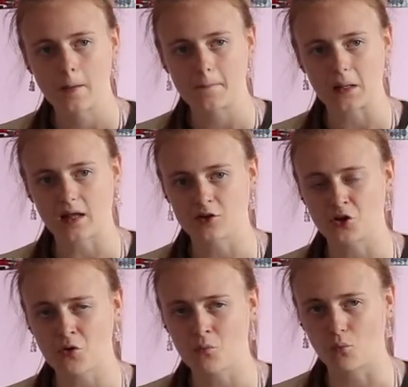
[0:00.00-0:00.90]
but like
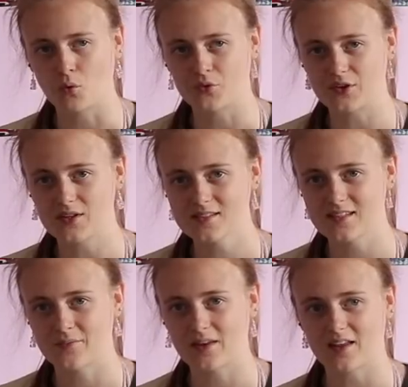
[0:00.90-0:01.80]
no one warned us,
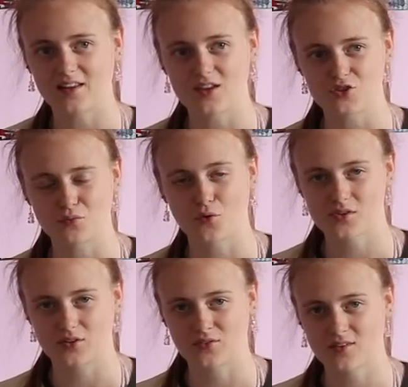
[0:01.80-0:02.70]
and we like literally
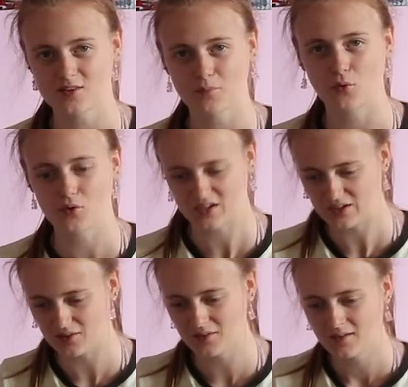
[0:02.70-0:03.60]
walked in on this poor
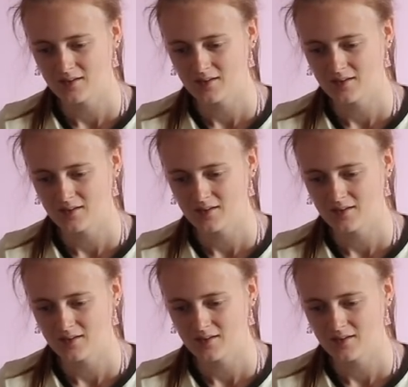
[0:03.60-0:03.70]
girl